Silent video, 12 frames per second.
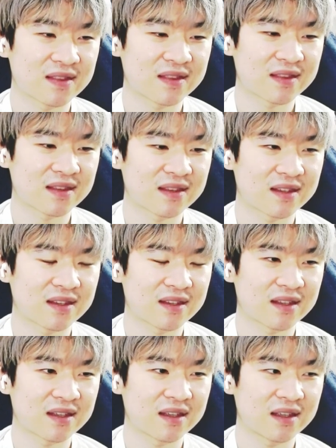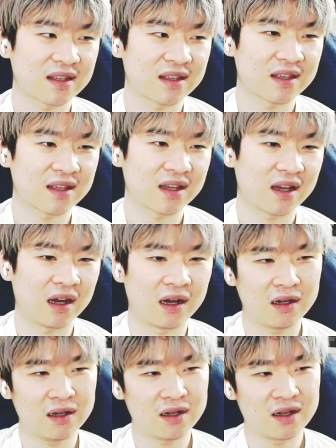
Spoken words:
[no speech]